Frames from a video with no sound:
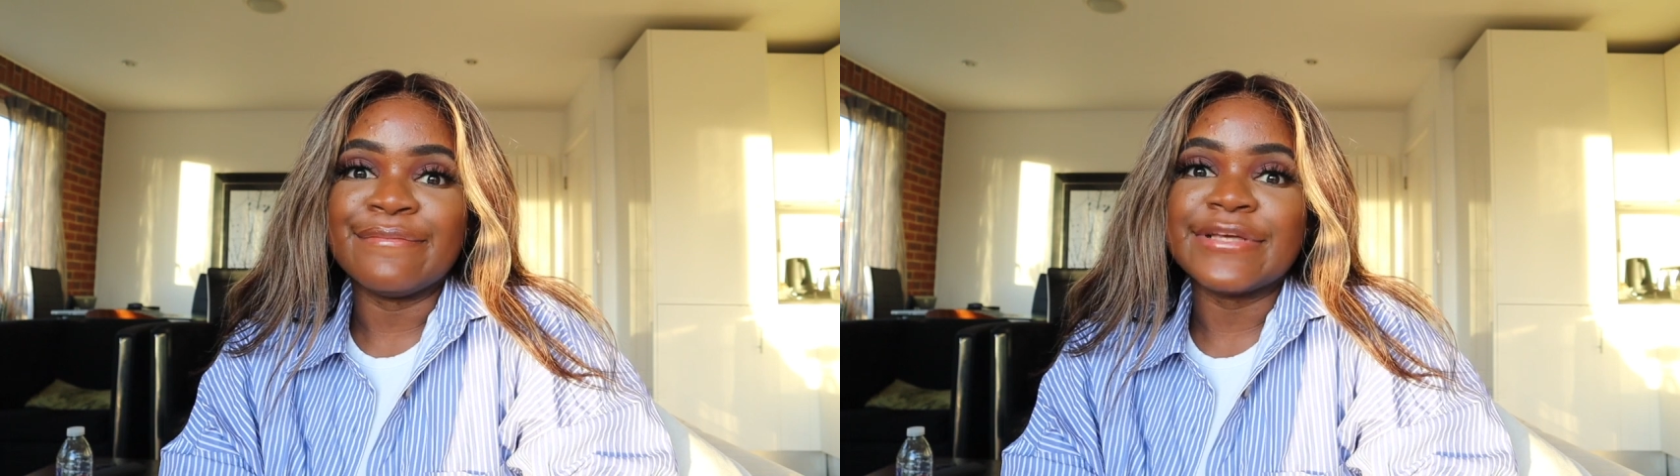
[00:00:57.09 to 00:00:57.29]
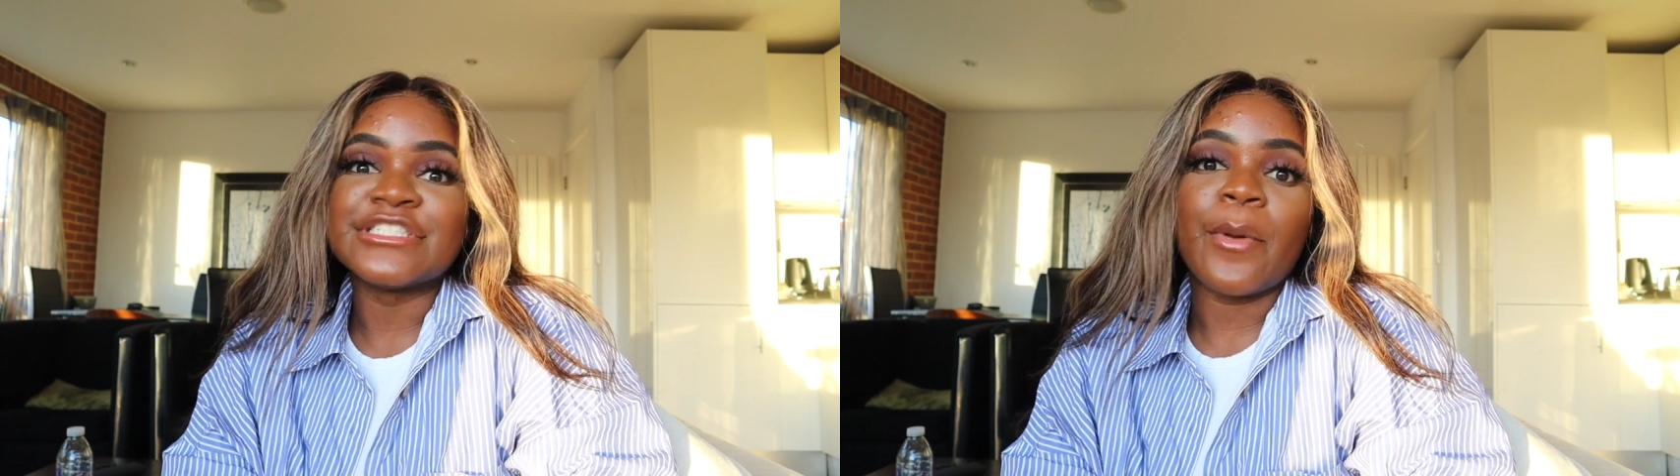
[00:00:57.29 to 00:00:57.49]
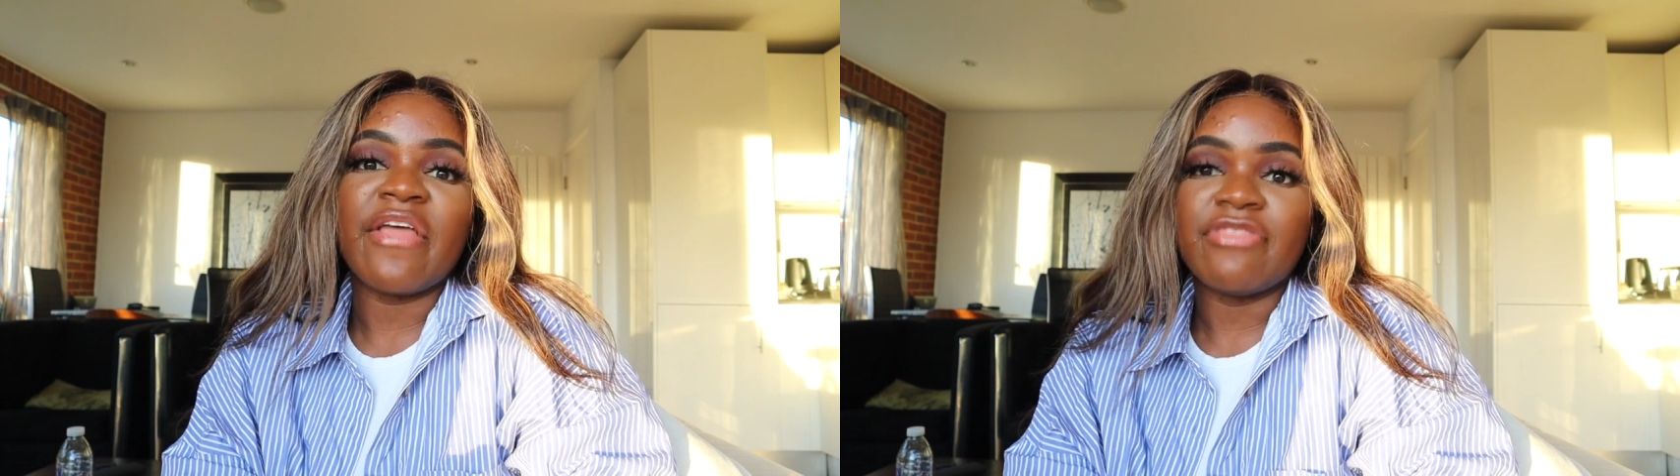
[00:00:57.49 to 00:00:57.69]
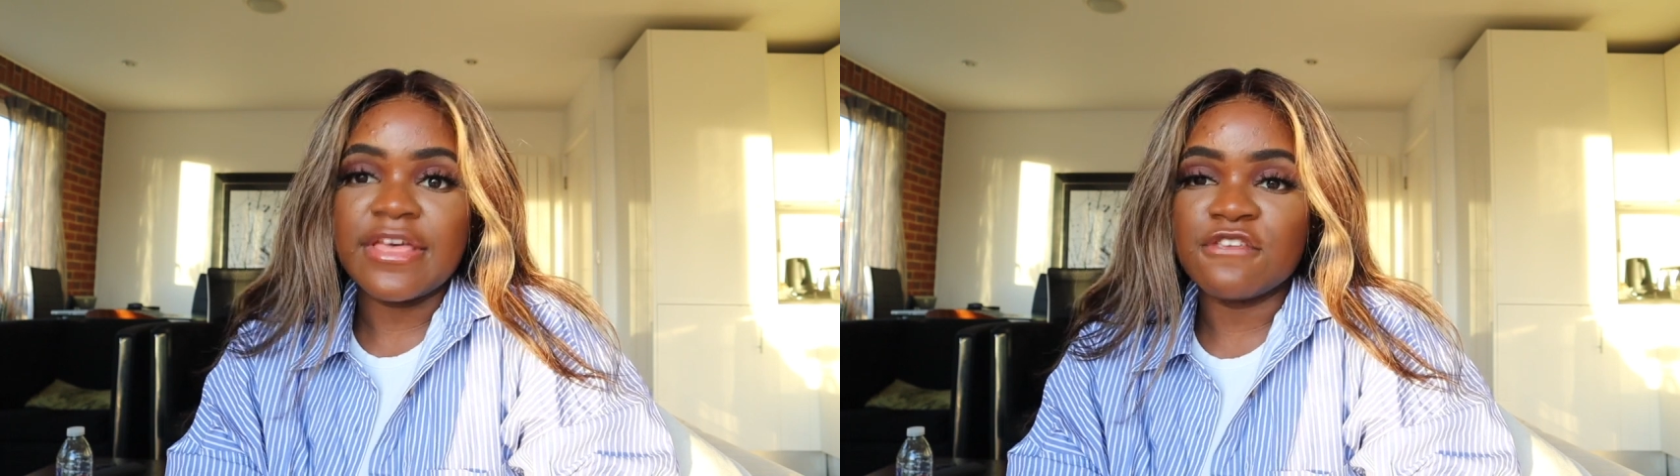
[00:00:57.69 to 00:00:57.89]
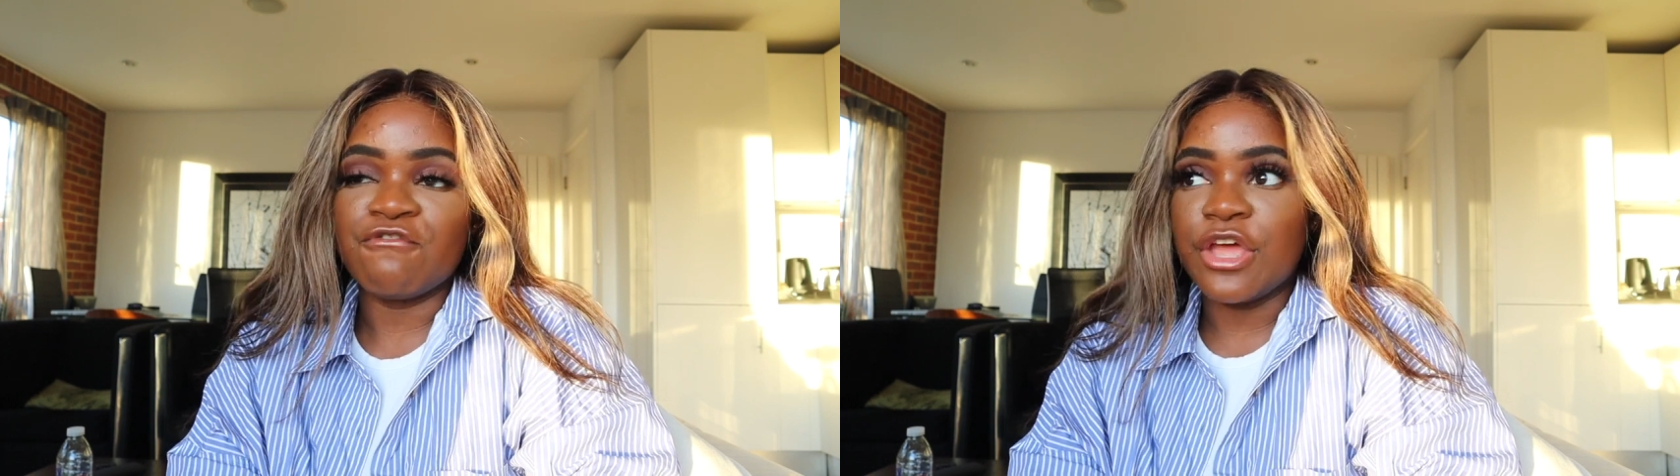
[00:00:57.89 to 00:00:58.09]
So in
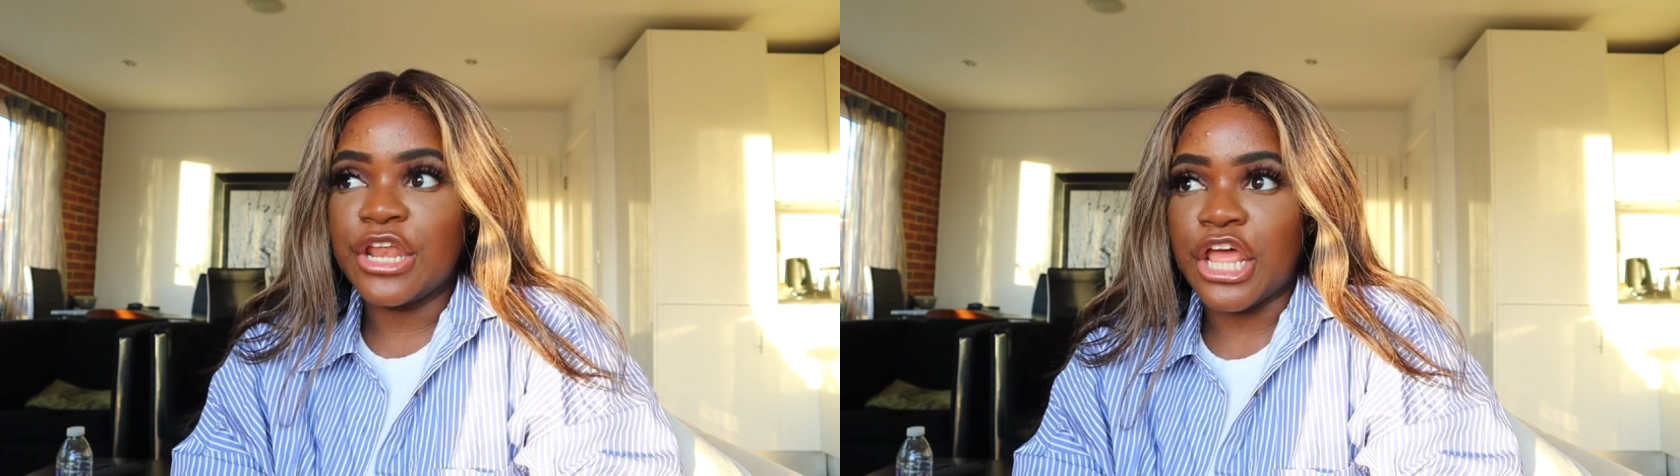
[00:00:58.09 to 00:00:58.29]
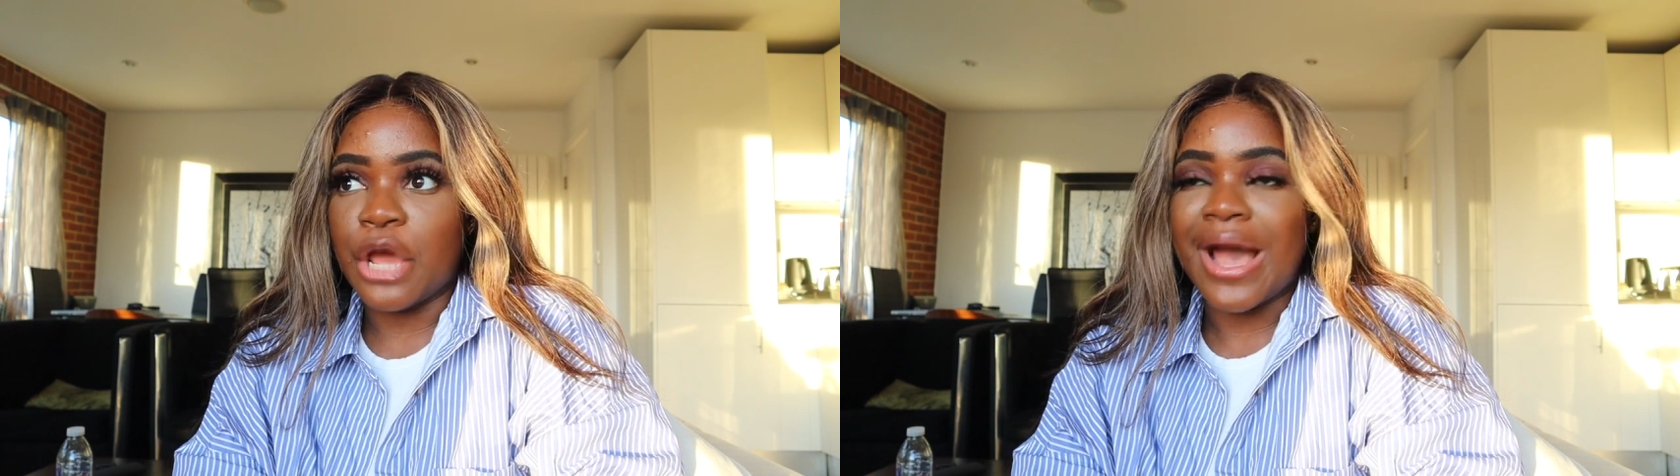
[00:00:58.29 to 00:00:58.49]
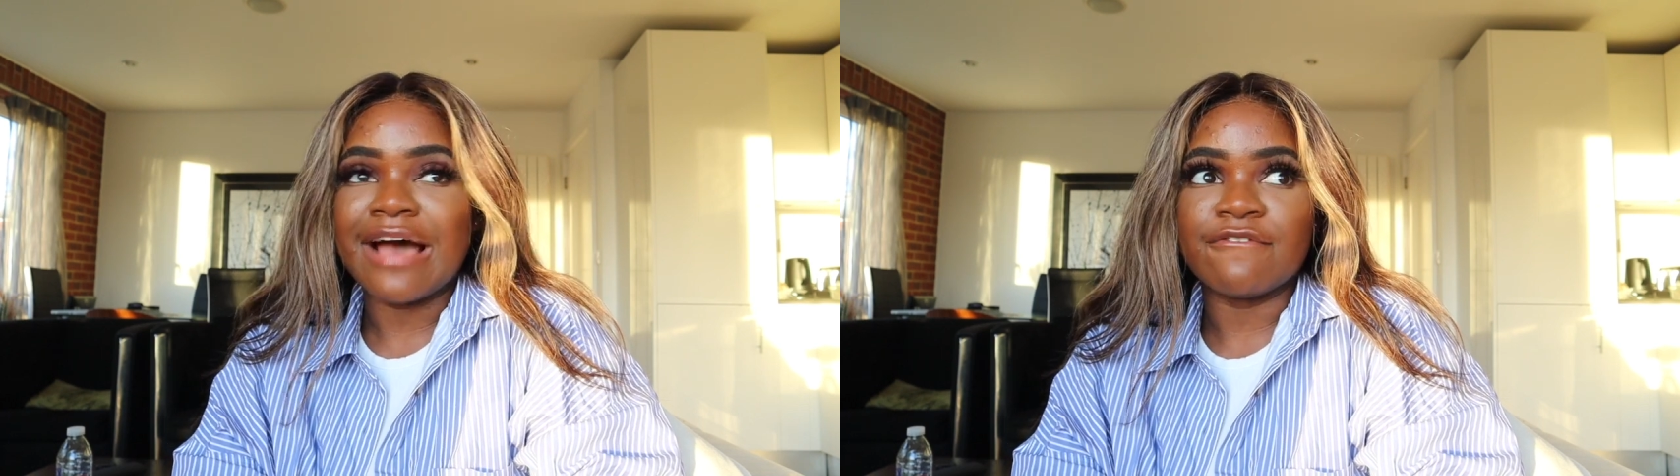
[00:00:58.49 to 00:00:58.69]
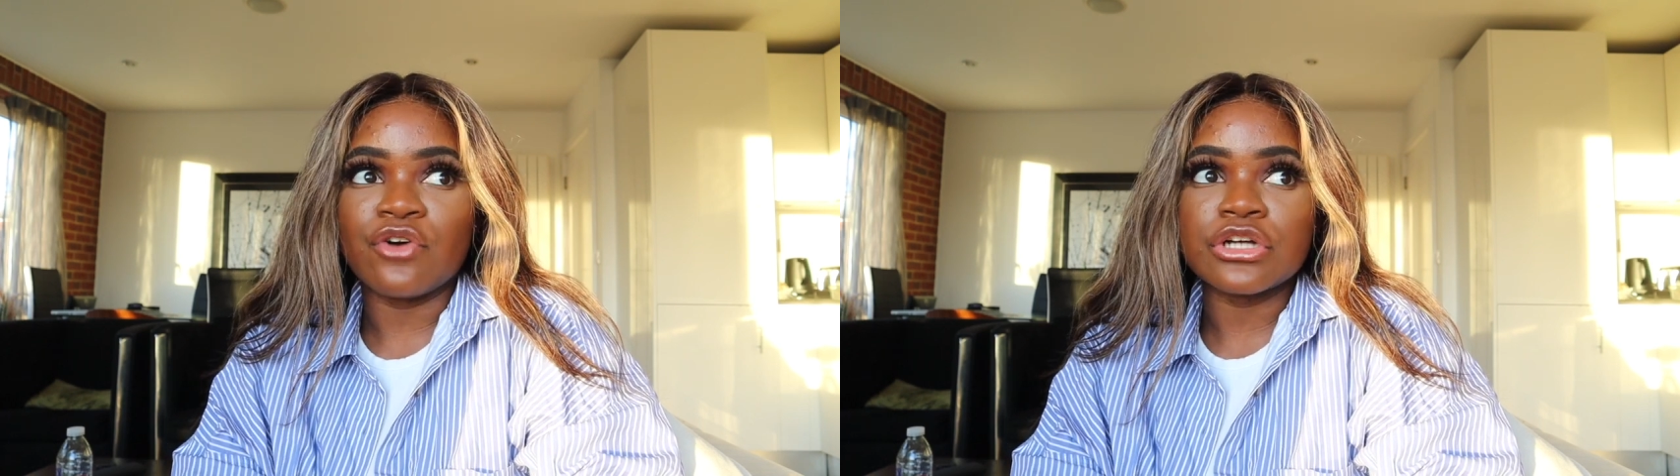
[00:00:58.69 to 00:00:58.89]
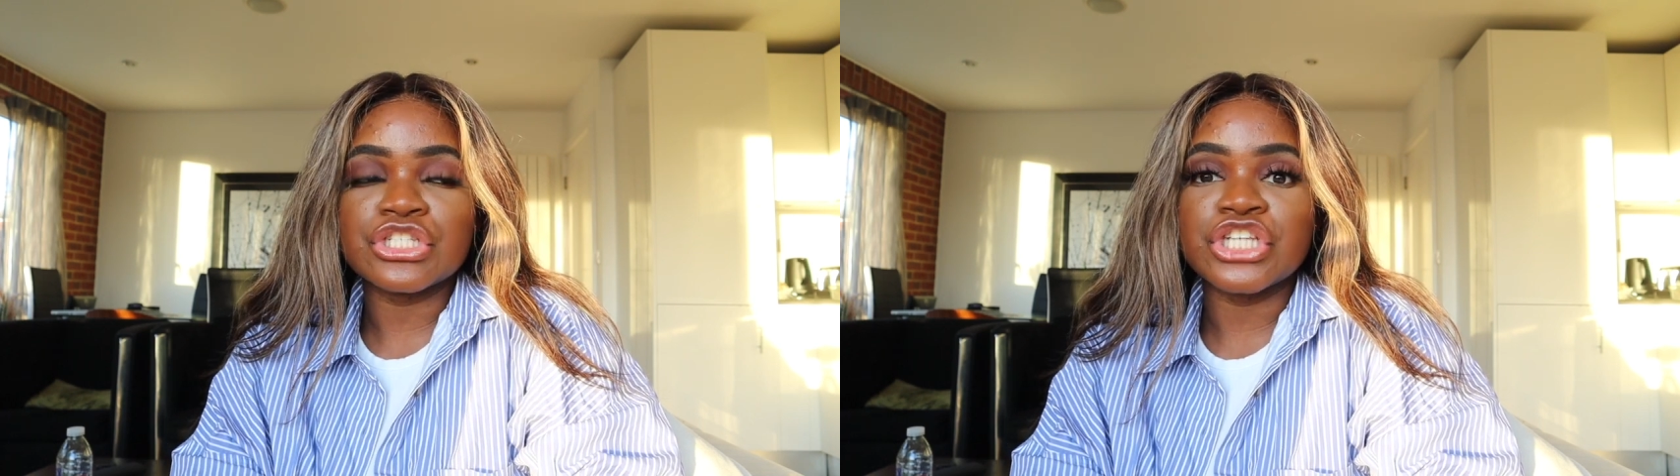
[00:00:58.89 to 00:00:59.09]
this video, I've
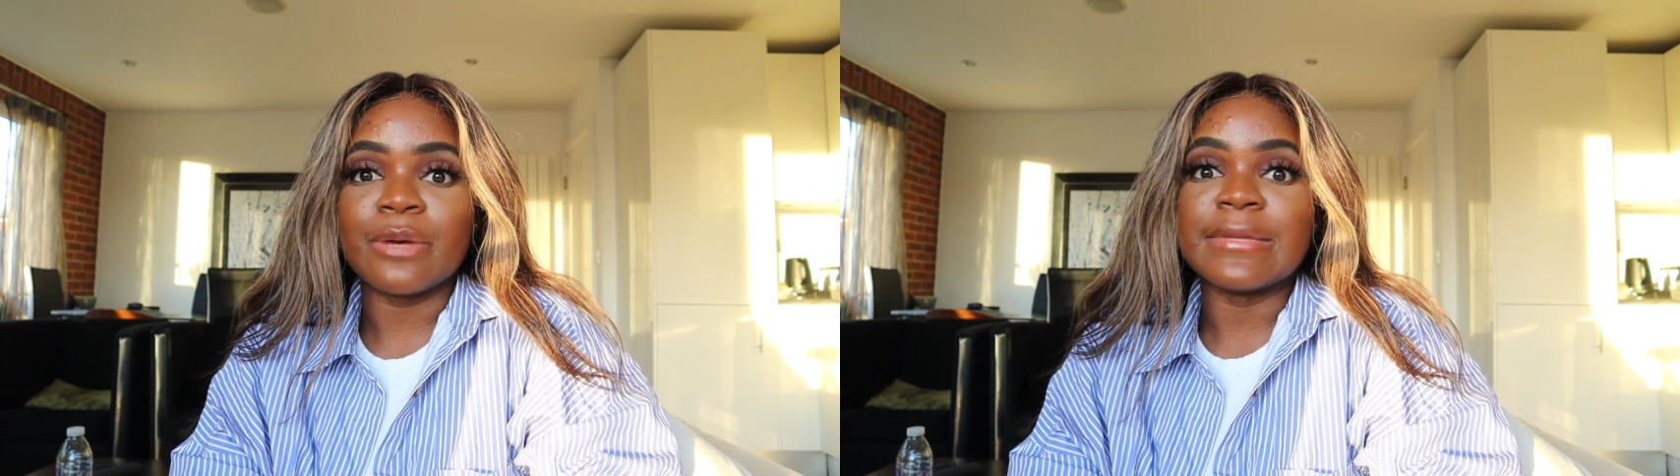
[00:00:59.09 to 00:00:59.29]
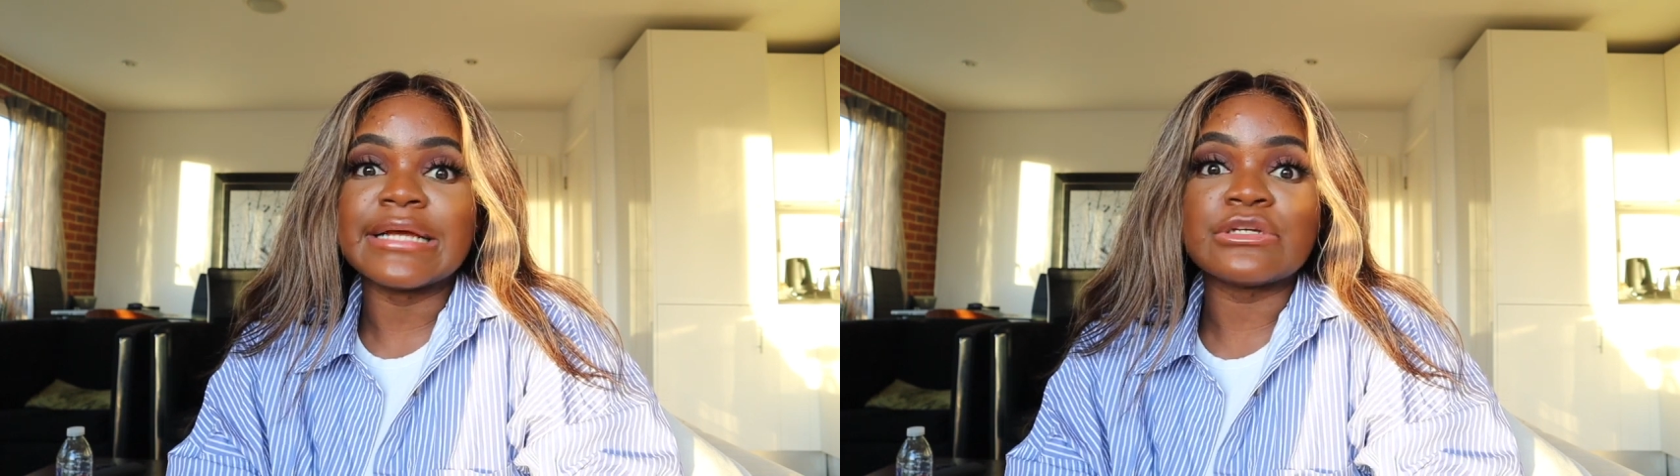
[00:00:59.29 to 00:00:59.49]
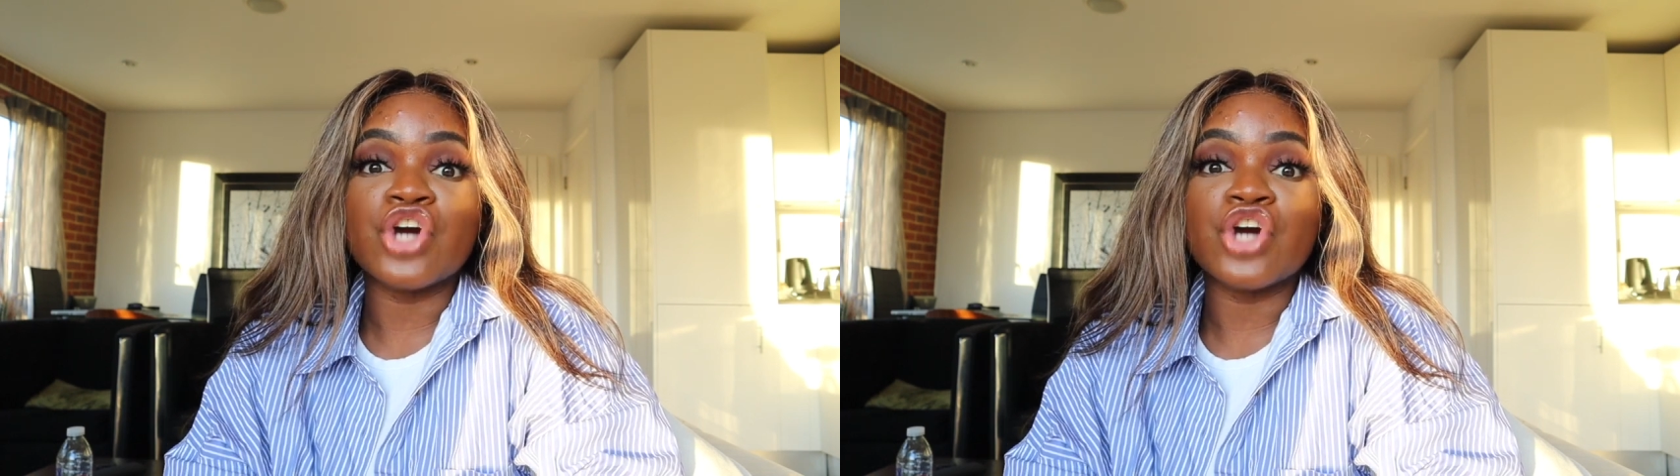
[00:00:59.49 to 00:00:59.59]
got some